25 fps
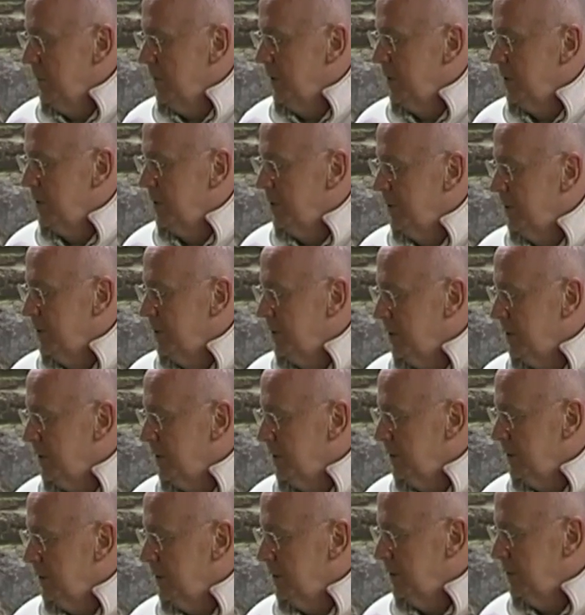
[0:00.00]
we can,
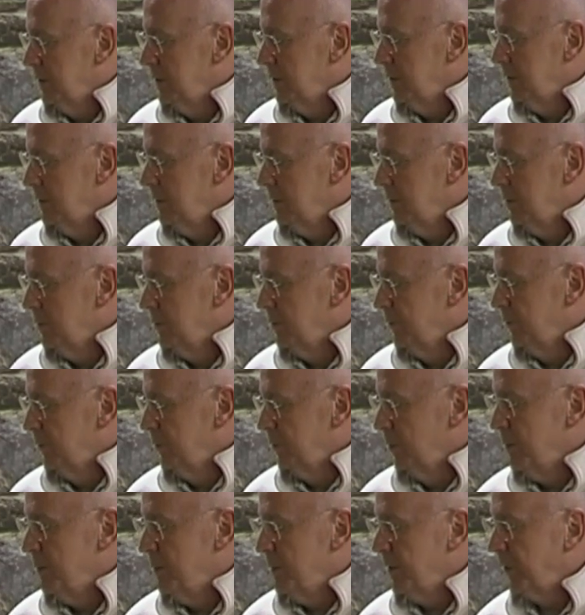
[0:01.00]

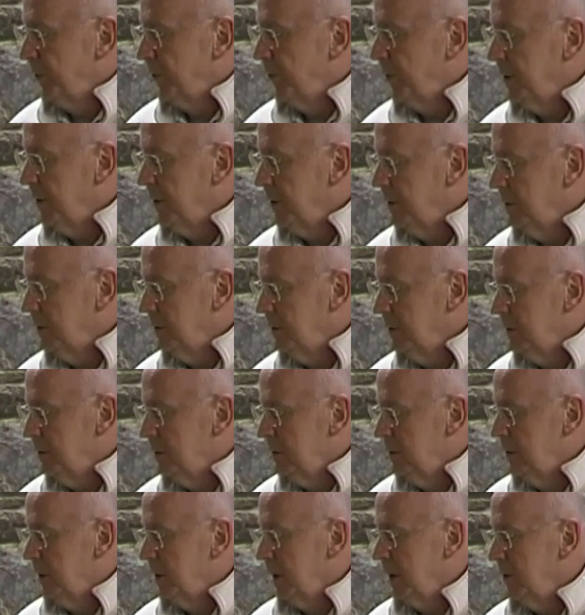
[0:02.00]
before we meditate
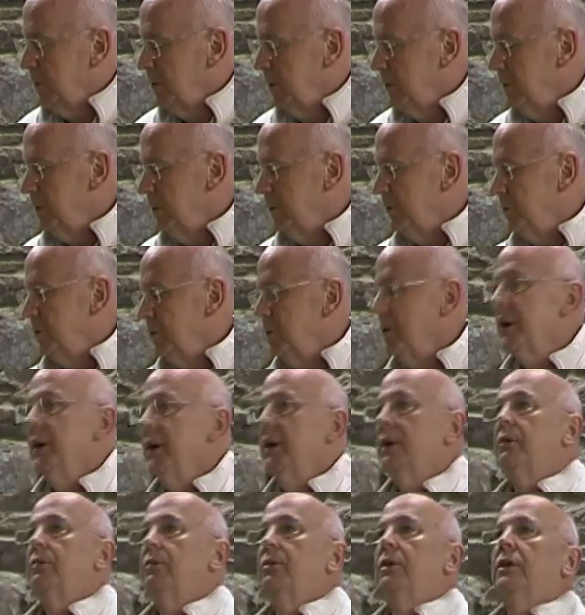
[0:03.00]
now, if you
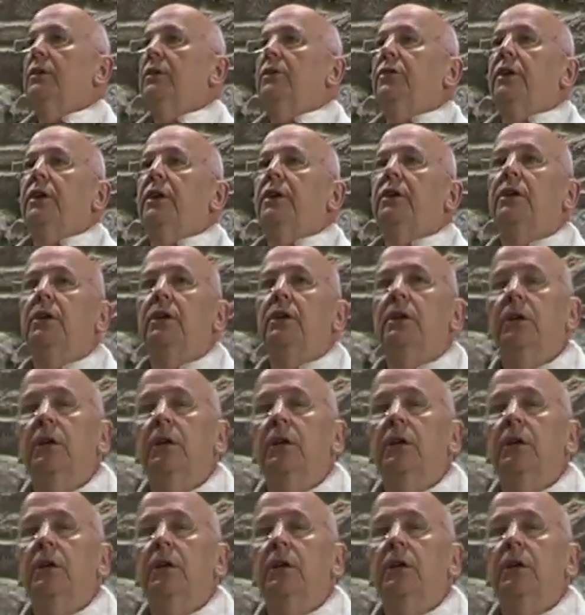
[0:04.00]
like, we can take